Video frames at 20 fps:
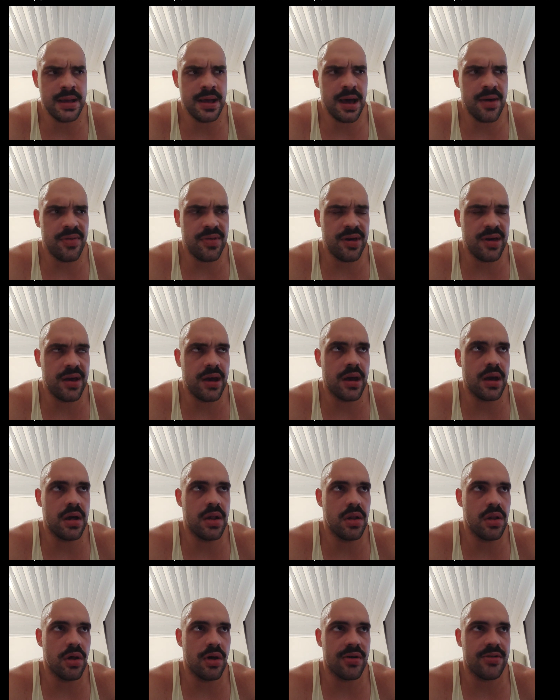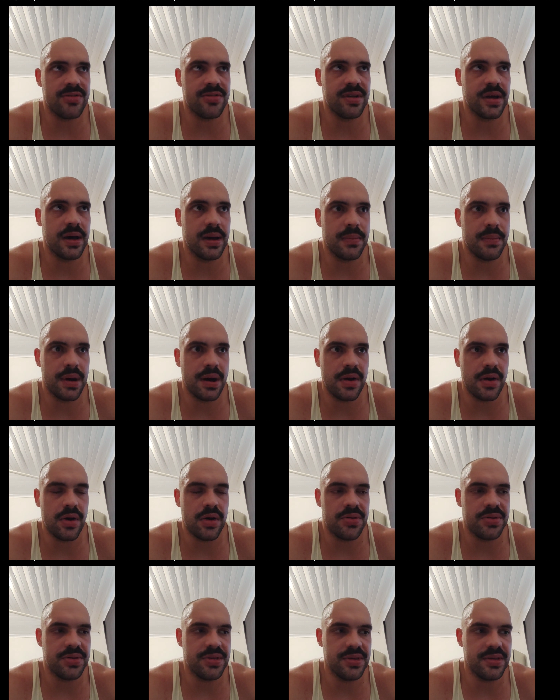I think last time I
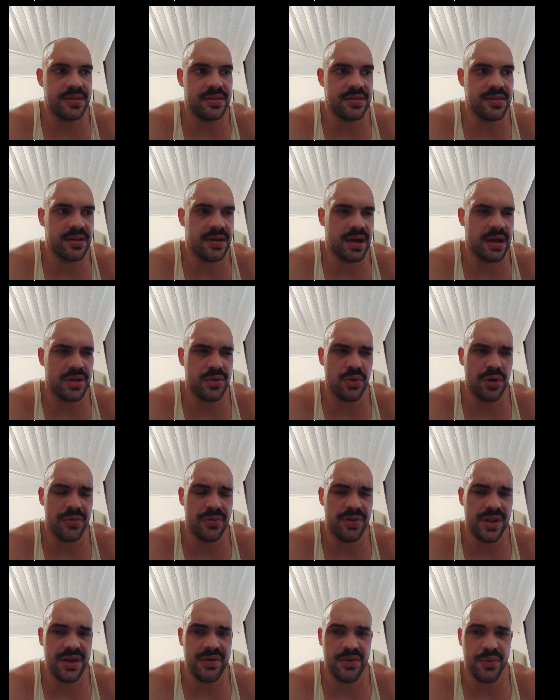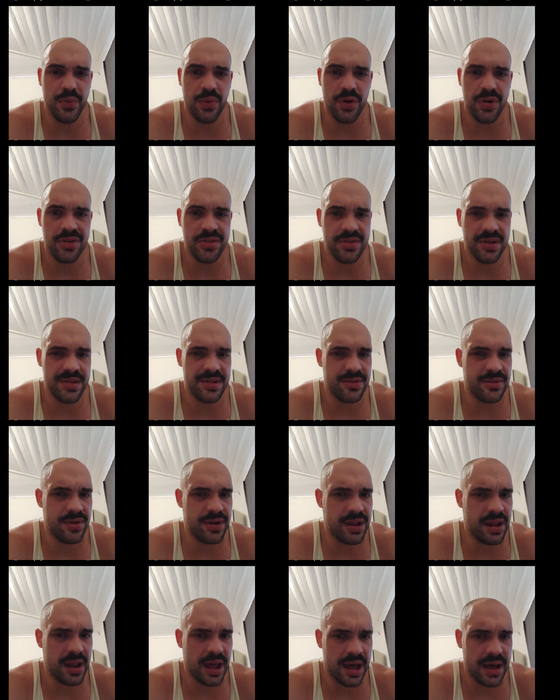got this, I don't know what flavor it was, I didn't
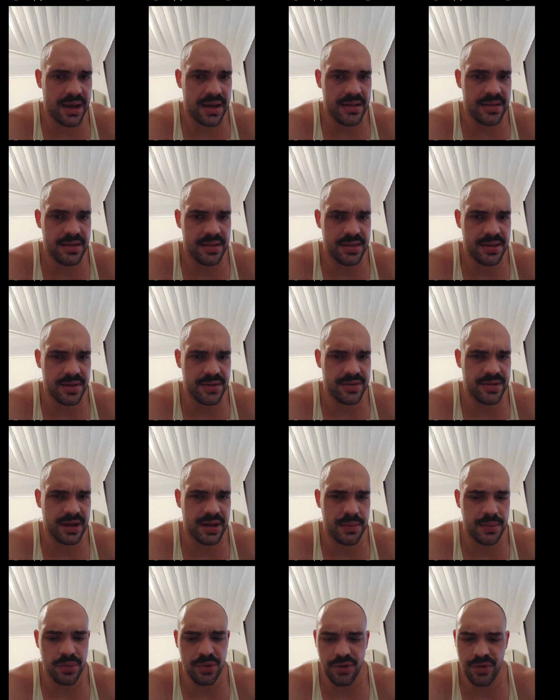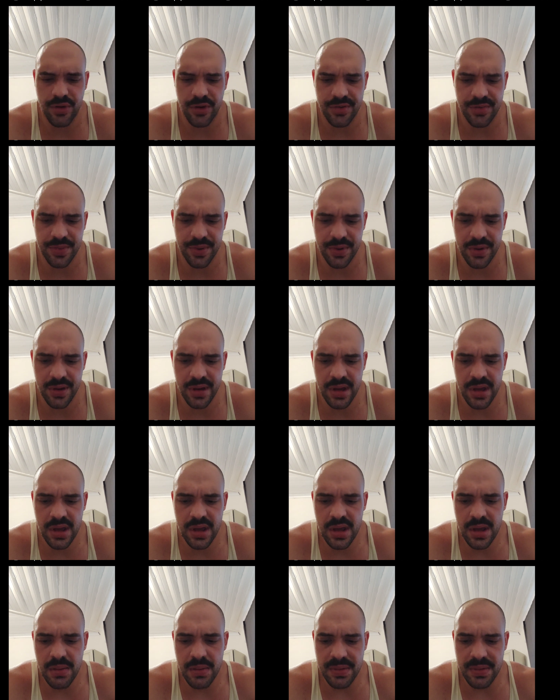really like it. I think it was like a blue raspberry.
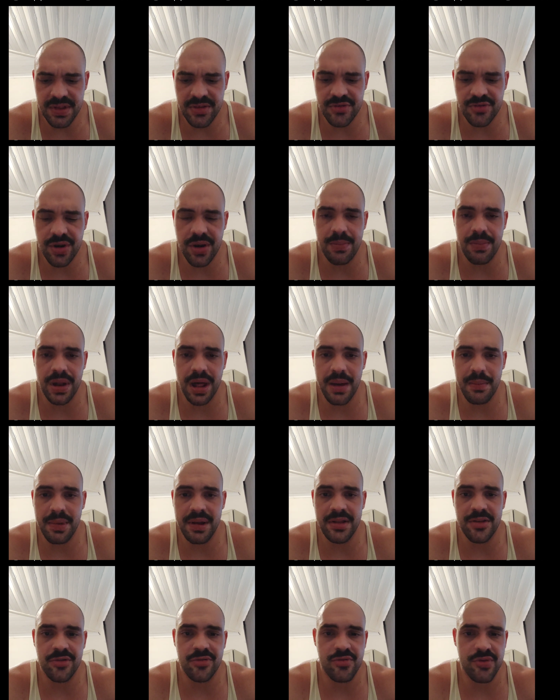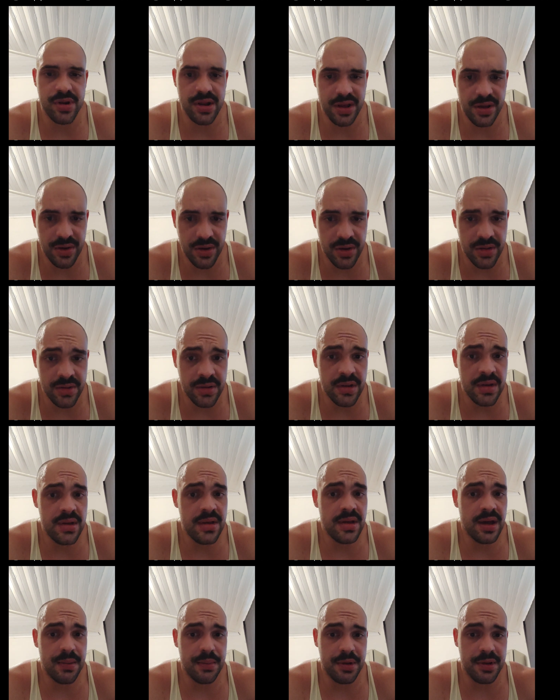But this grape limeade is really good.
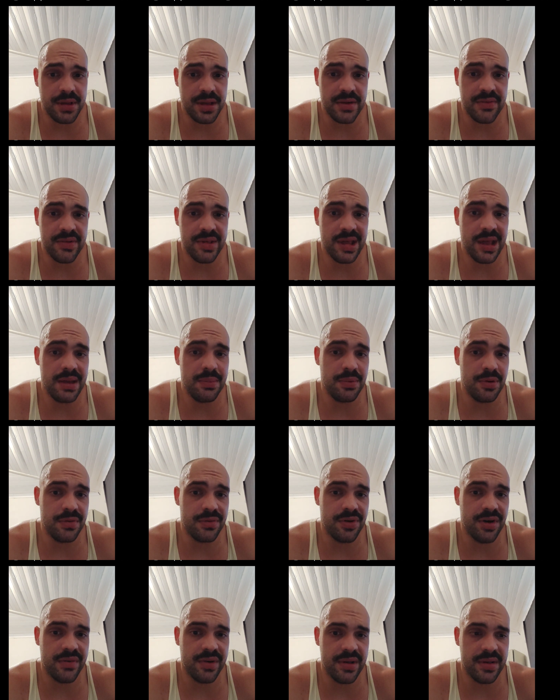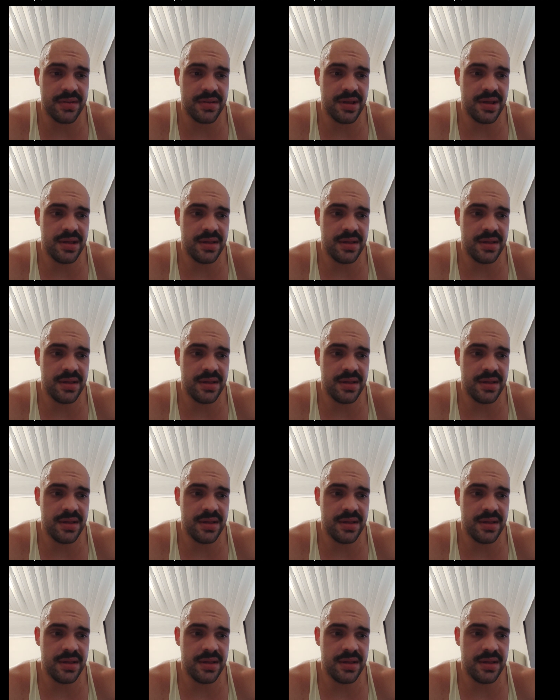I'm going to give it 8.5 out of 10.